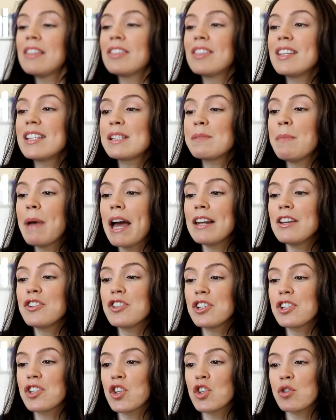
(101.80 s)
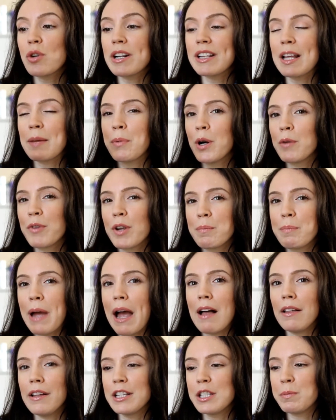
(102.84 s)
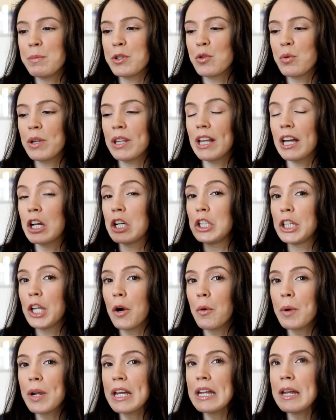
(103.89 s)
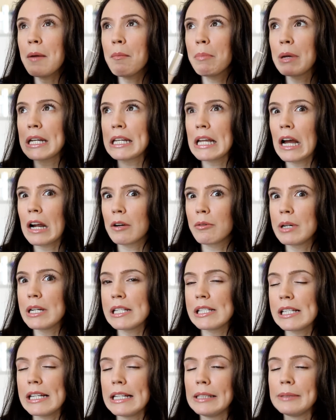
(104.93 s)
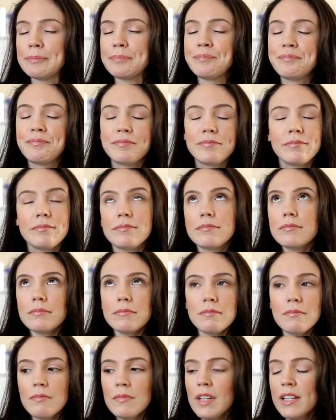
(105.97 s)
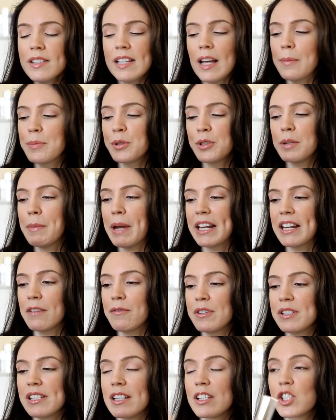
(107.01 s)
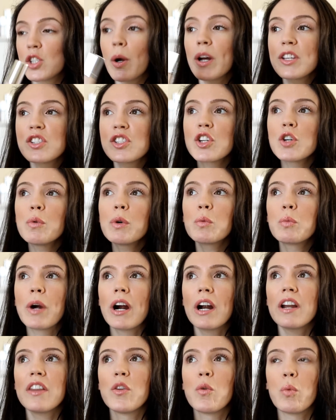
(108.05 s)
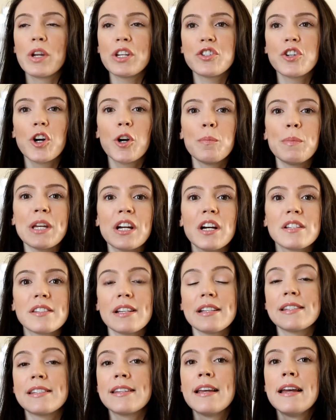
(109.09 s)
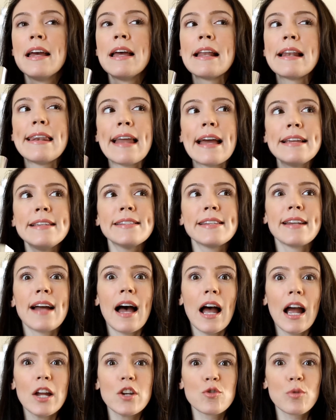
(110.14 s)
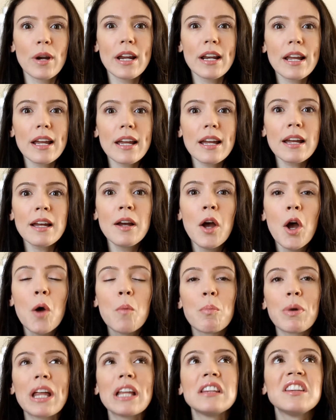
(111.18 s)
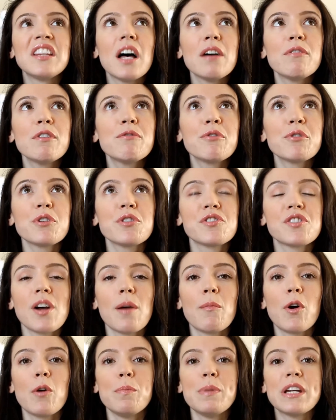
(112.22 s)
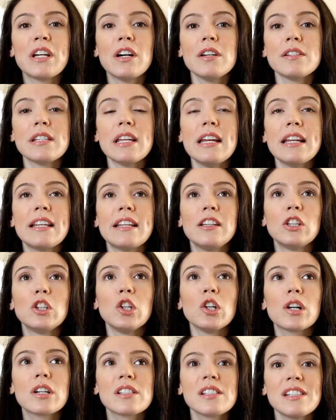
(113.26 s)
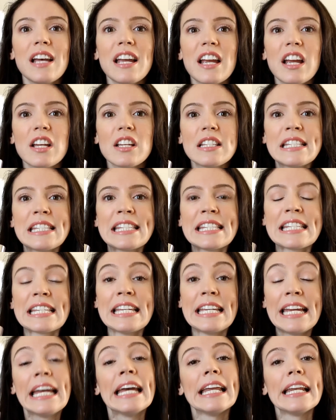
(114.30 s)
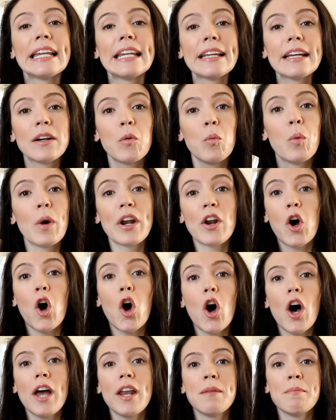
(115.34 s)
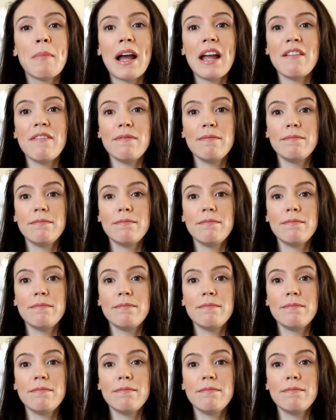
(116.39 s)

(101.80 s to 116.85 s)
This manages to strike that perfect balance between like glowy but not greasy. It's absolutely magnificent. So I still would wear it in the winter because it's nice and hydrating, but I love it for the summer because it looks like skin went on my